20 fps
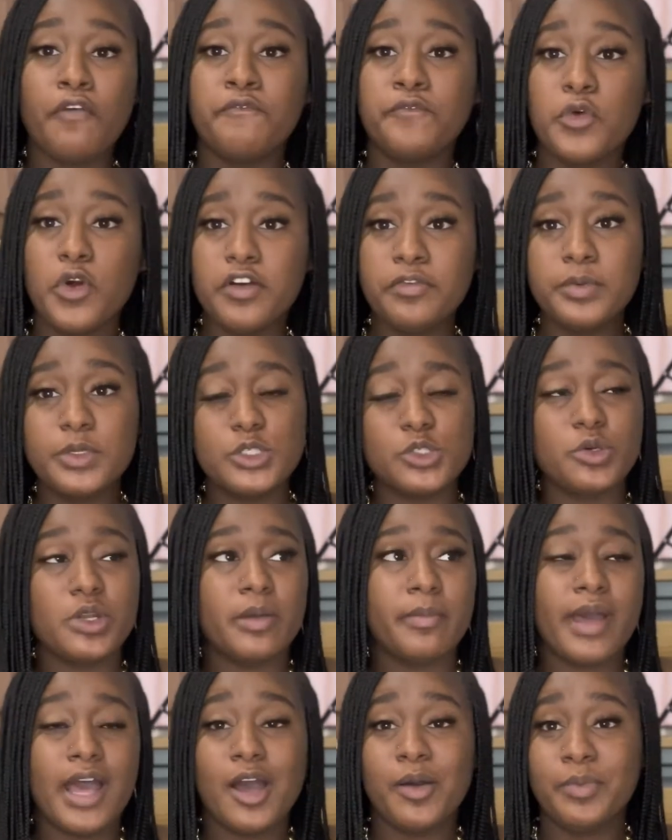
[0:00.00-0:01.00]
Fourth platoon,
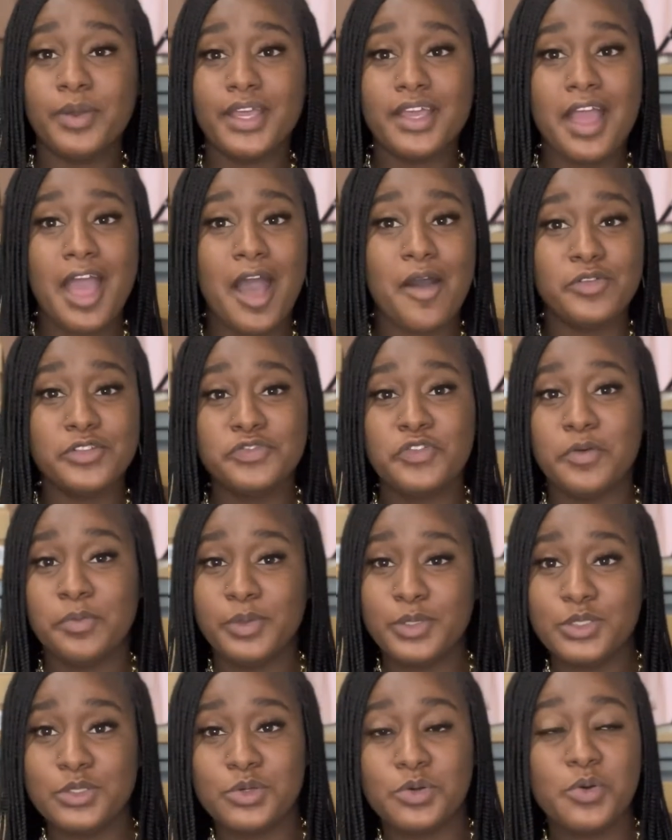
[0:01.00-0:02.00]
in my opinion, I was fourth
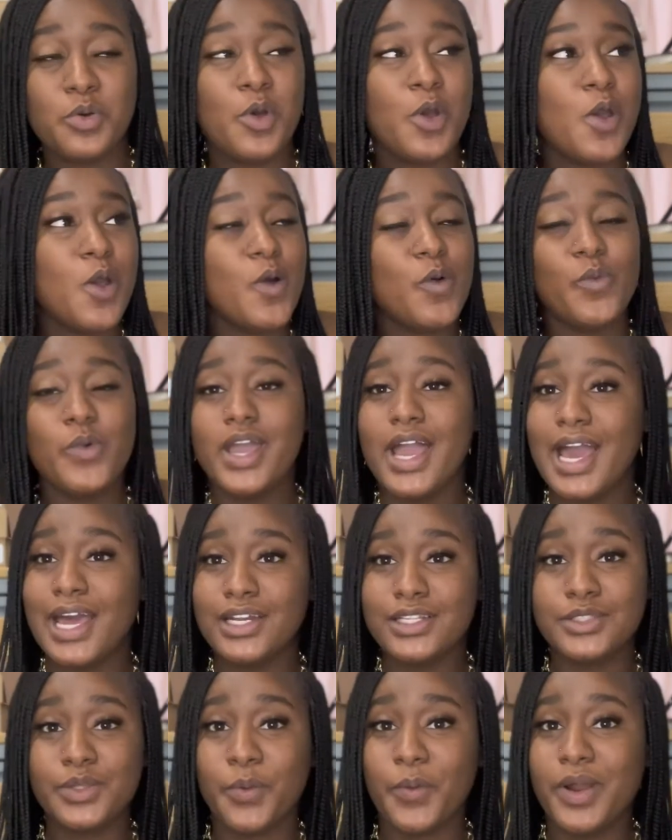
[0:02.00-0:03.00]
platoon. We got
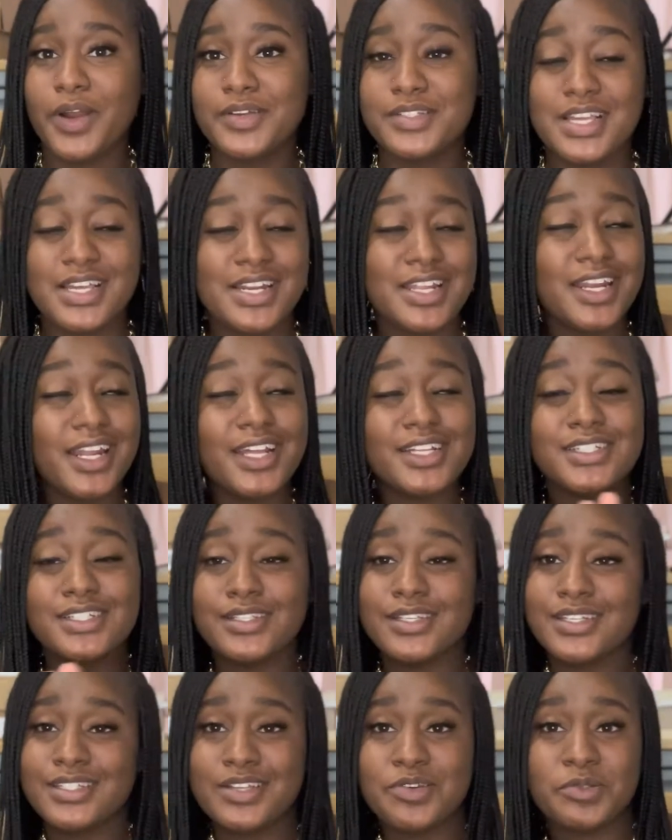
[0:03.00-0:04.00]
it the worst, and it ain't just
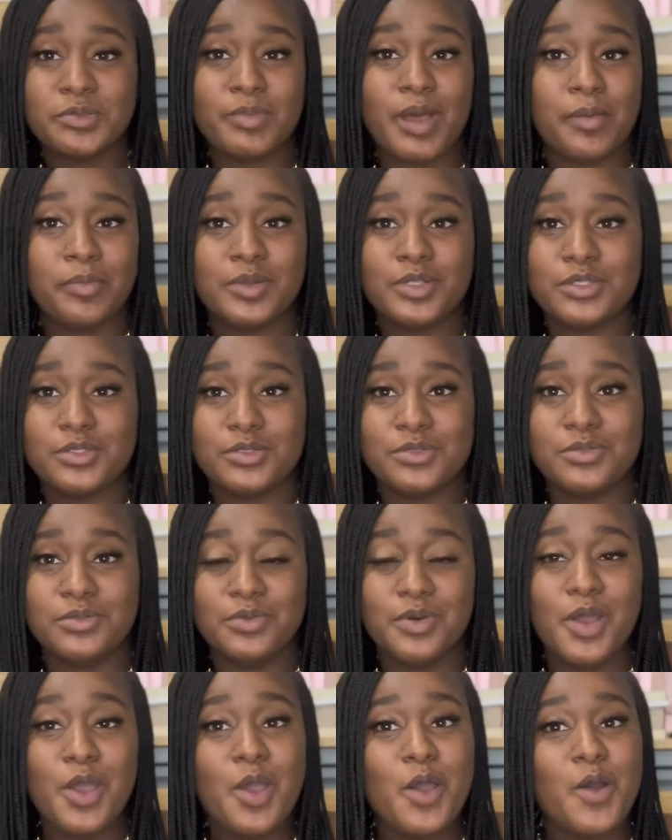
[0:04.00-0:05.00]
because it was my platoon.
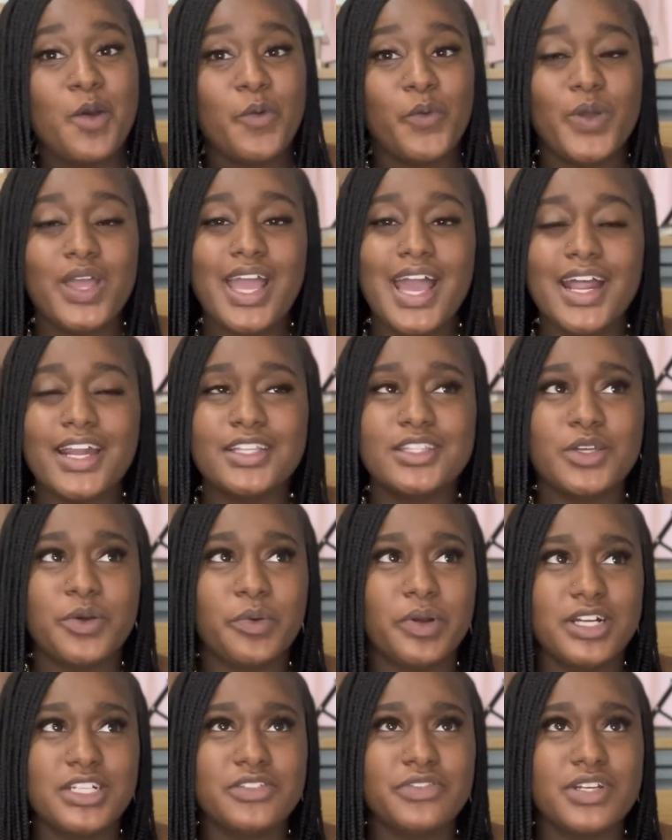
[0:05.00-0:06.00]
We got it the
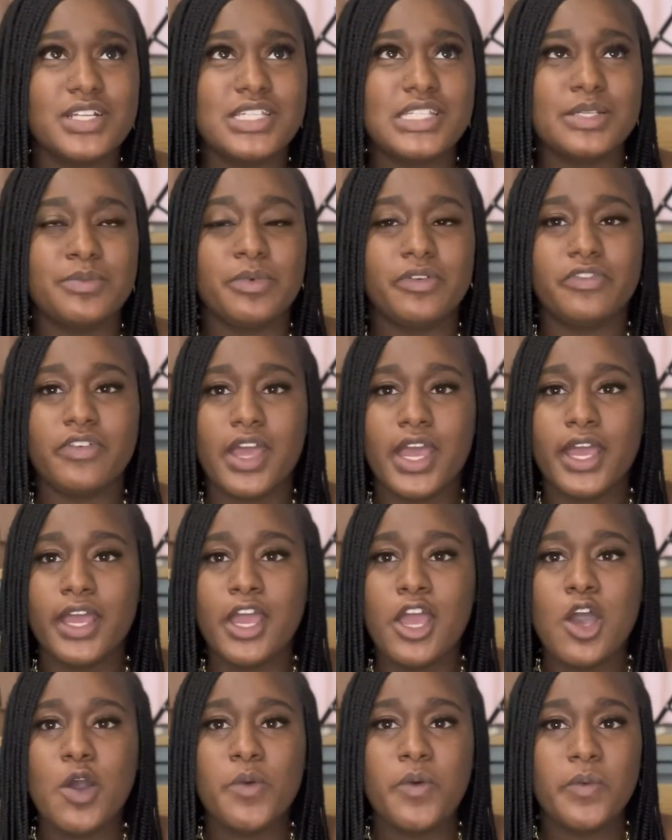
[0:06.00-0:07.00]
worst for the simple fact,
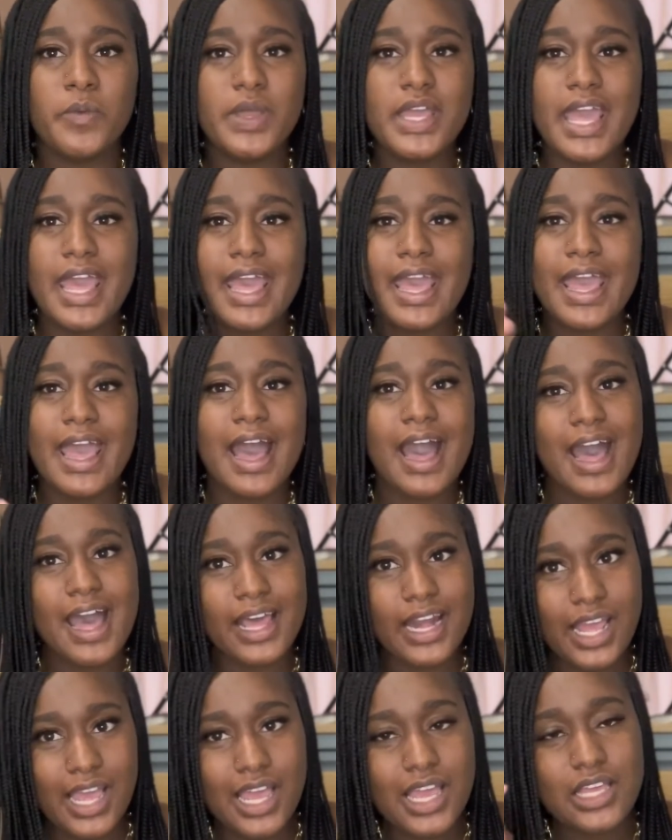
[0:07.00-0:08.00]
when we had
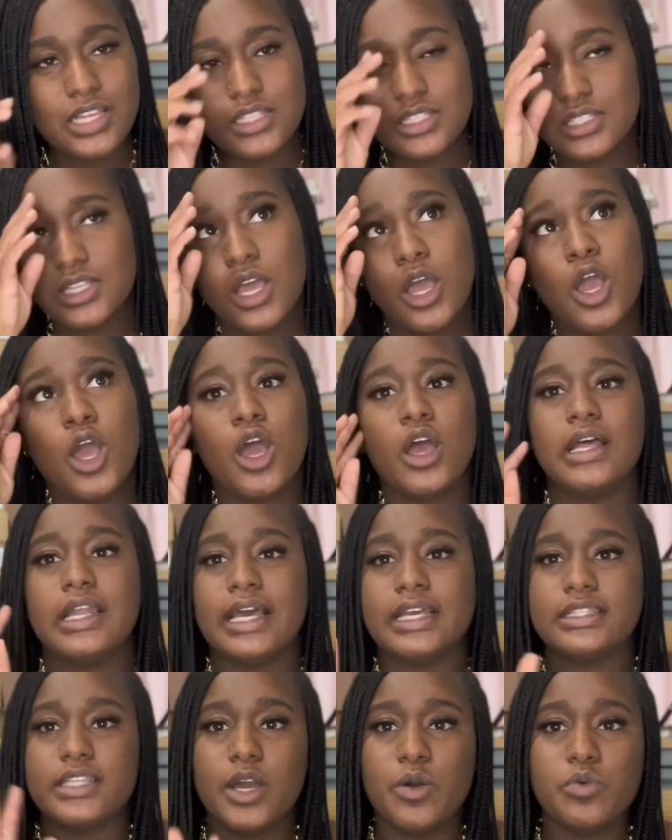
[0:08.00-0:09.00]
hot aids,
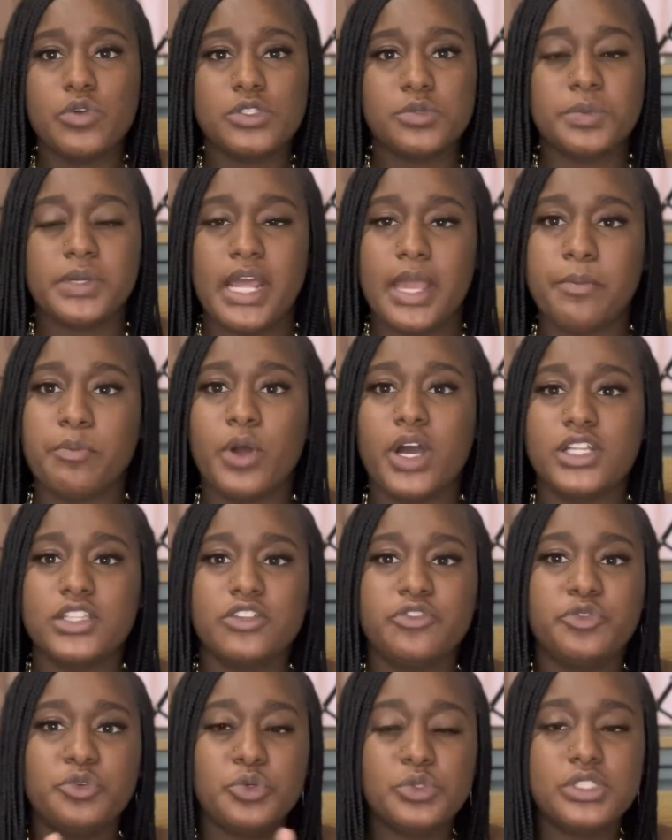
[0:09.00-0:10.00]
like that was when they brought the
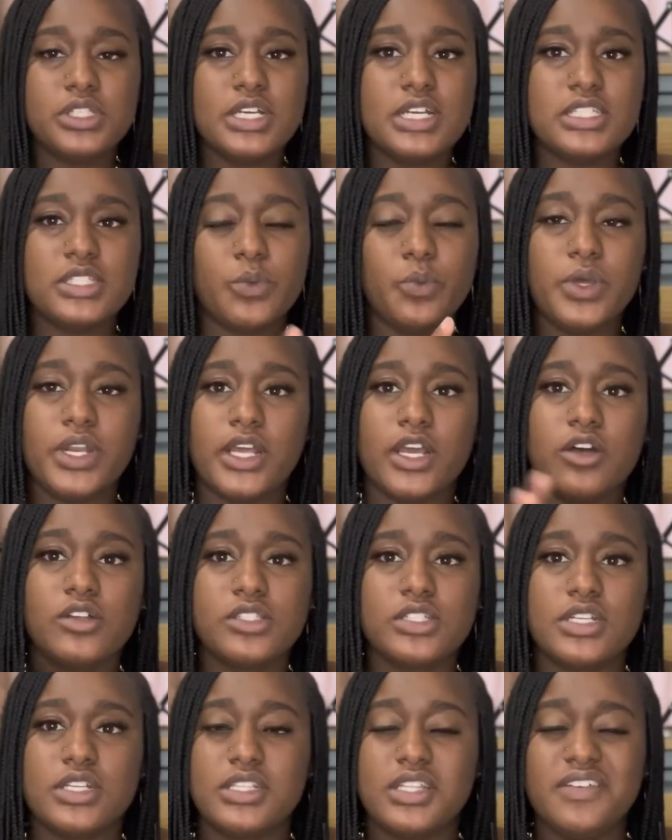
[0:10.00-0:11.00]
food to us and we didn't go
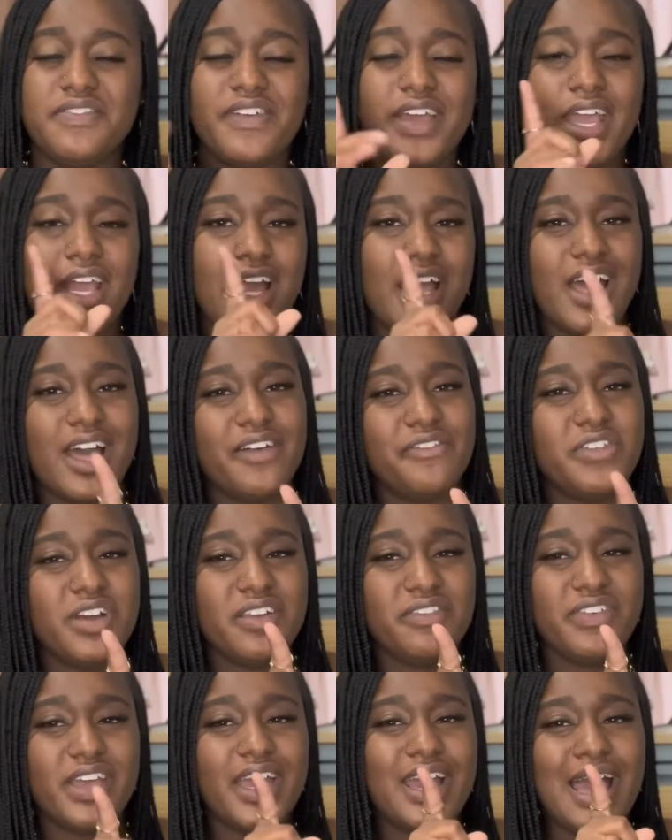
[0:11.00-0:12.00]
to the defect.
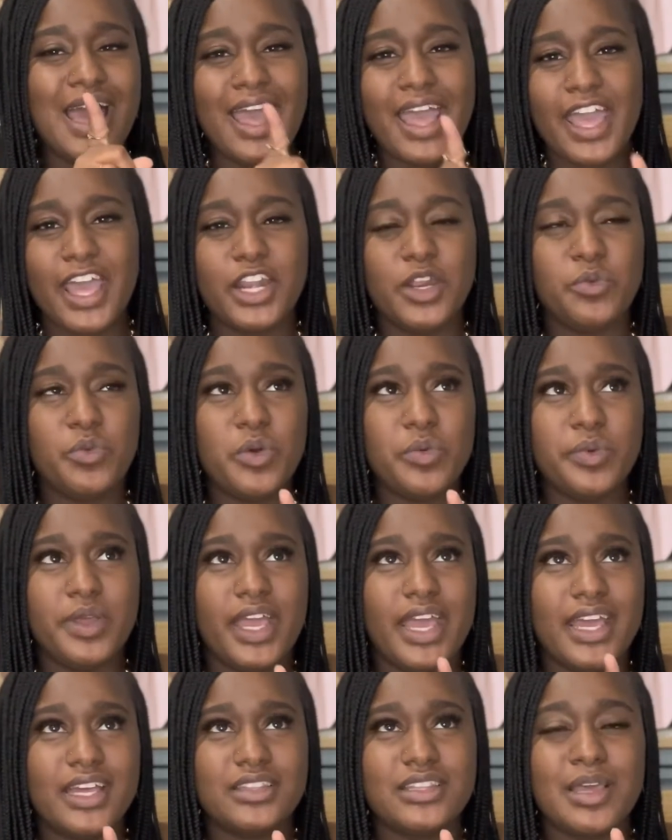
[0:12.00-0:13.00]
Fun fact, I hated when we
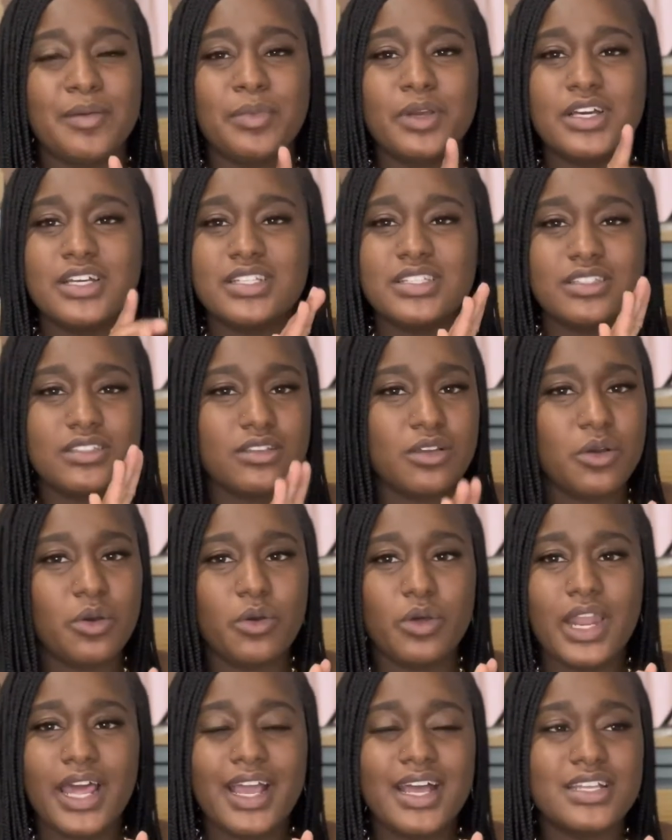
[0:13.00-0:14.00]
had that, because
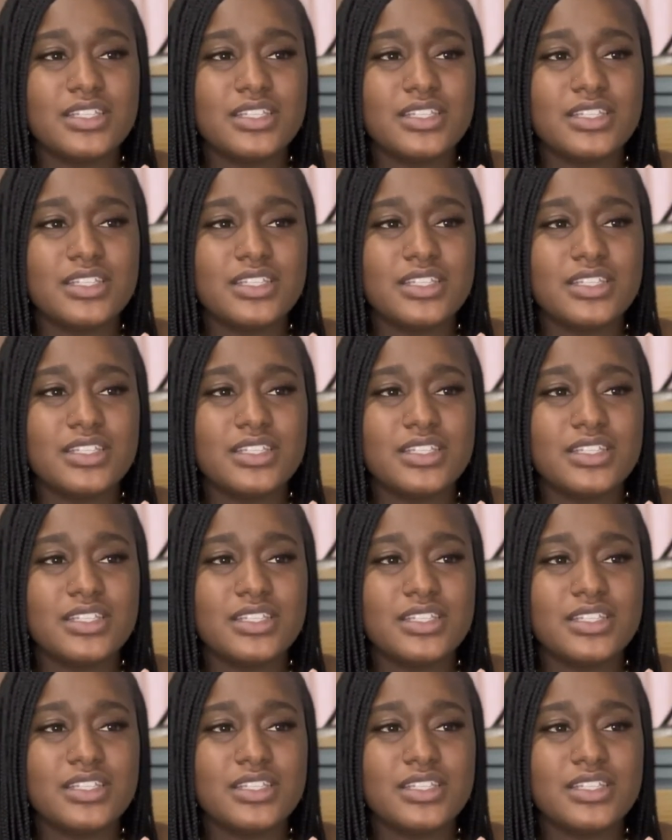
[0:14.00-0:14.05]
like I